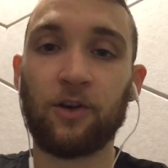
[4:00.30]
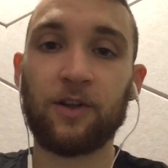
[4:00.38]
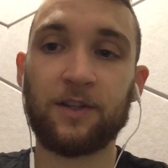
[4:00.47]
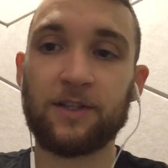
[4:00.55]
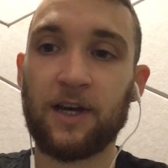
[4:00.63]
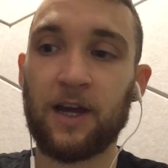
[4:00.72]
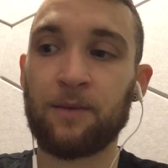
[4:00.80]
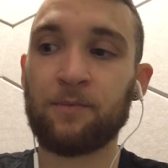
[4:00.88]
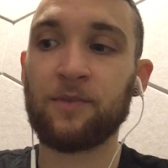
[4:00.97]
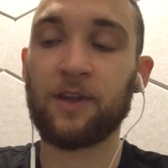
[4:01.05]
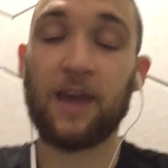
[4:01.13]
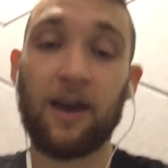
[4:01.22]
at the time,
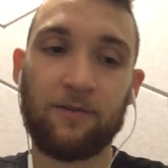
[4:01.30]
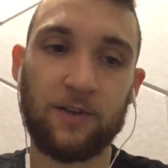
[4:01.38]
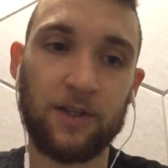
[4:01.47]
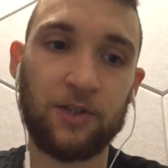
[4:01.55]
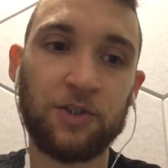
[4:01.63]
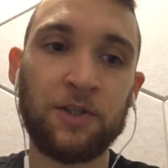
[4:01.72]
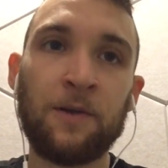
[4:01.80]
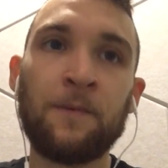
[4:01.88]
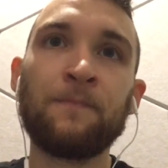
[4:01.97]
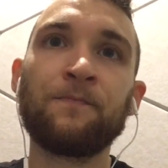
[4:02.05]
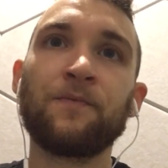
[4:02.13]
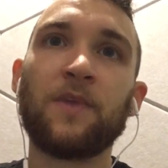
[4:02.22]
the Cavendish,
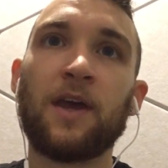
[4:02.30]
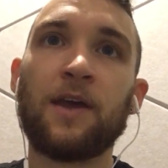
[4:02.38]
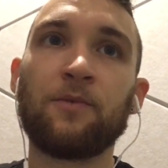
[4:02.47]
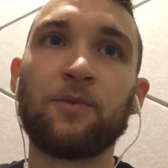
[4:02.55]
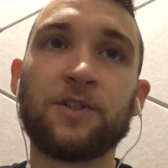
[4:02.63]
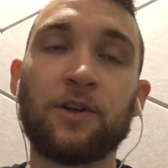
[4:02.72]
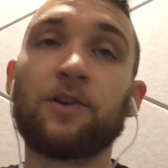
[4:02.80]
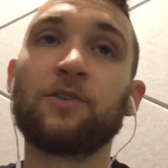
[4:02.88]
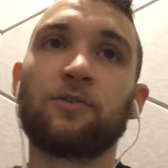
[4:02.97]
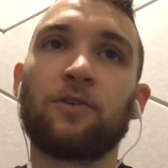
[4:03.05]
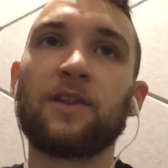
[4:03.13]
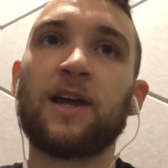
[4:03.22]
and we started to
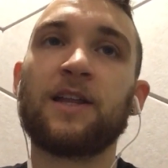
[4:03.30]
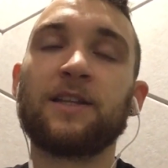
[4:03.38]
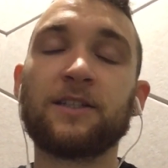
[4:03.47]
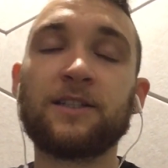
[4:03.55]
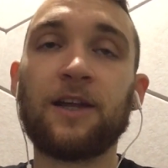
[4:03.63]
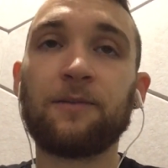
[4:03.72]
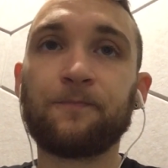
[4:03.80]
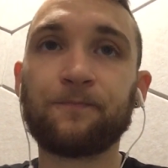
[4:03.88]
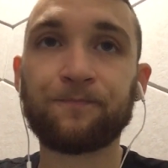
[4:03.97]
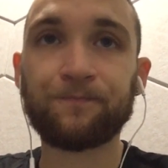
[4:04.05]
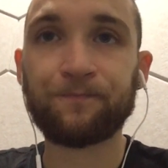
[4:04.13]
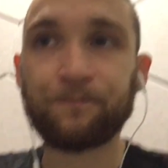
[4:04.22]
grow that instead.
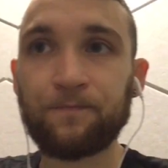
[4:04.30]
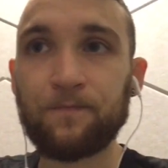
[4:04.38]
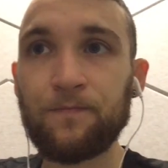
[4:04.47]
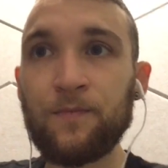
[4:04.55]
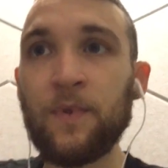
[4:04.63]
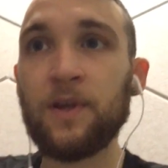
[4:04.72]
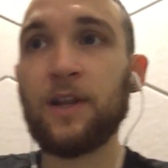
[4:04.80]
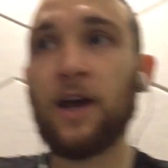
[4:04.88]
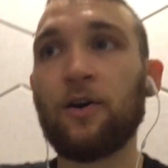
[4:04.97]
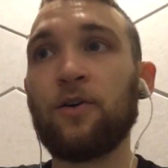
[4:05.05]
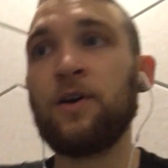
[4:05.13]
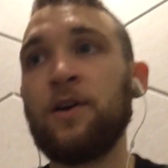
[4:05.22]

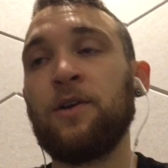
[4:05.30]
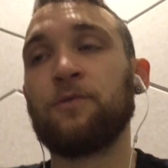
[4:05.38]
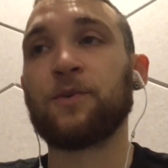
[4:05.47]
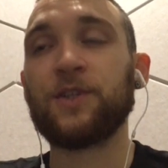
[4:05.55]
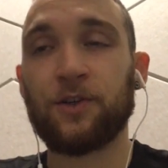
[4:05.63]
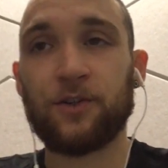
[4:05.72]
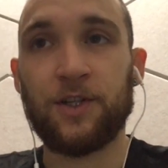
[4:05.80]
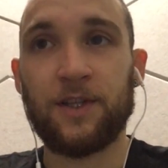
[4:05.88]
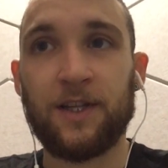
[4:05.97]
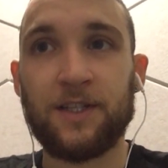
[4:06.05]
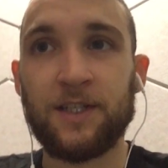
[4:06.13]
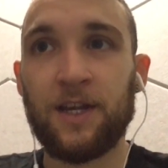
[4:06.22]
Now, researching
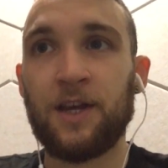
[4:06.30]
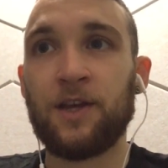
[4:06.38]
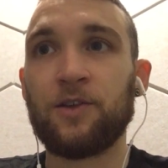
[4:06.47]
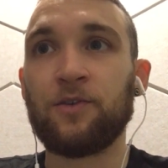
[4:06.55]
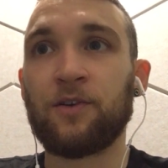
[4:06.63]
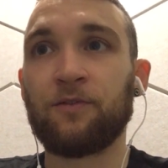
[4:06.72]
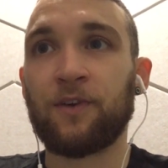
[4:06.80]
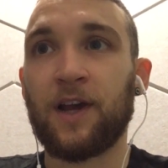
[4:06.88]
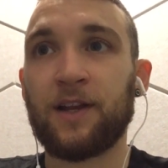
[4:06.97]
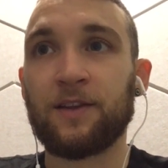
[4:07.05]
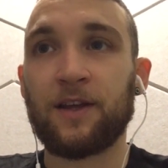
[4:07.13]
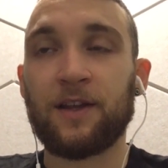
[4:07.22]
this, you can
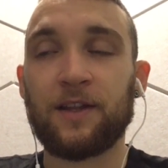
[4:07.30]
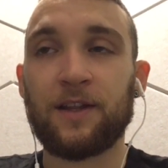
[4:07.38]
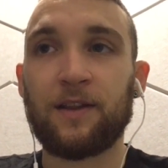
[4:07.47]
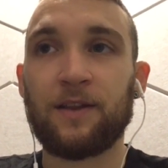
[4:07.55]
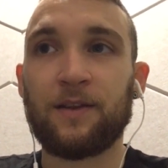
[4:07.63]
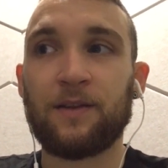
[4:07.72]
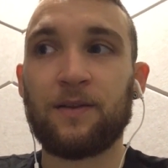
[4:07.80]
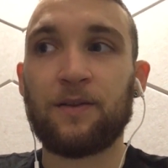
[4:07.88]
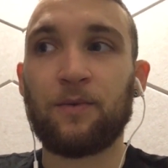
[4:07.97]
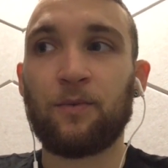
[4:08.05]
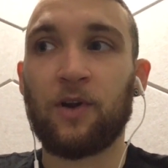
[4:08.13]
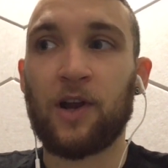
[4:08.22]
find that
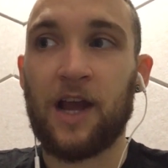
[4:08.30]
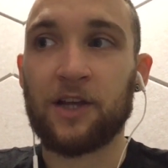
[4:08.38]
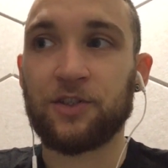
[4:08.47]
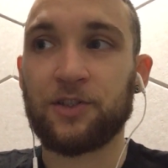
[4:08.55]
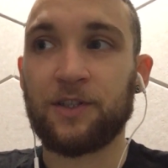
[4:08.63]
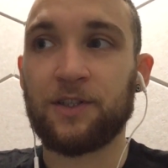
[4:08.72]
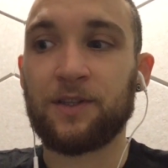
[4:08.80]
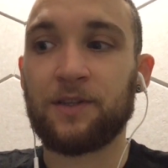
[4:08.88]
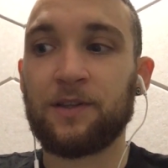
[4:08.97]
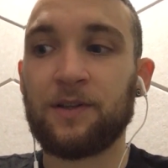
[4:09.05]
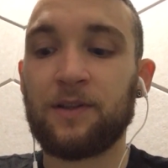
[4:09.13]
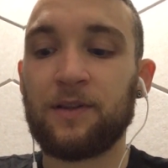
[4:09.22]

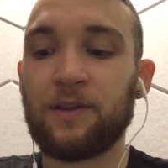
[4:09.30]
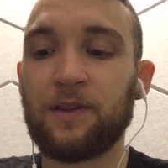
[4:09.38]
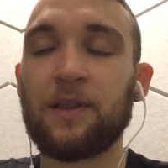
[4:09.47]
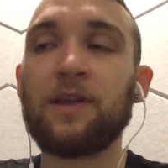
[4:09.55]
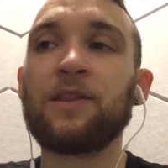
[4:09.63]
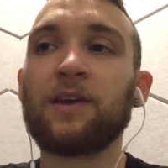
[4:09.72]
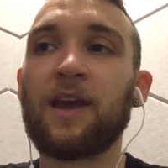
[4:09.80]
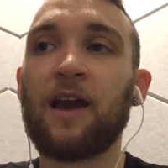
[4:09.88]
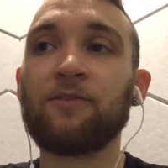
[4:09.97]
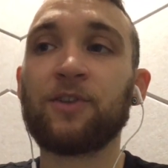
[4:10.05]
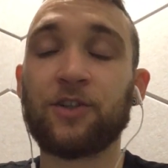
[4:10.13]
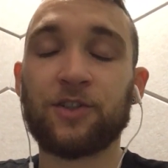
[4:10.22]
the
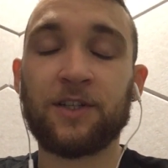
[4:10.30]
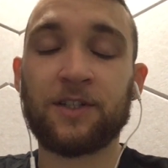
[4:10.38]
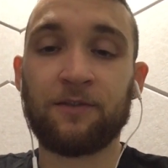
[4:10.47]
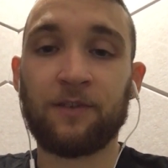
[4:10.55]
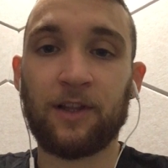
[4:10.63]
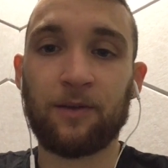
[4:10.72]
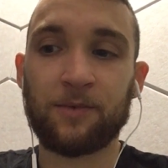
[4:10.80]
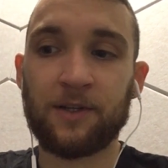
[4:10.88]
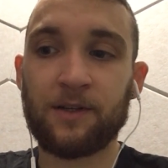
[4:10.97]
Cavendish has developed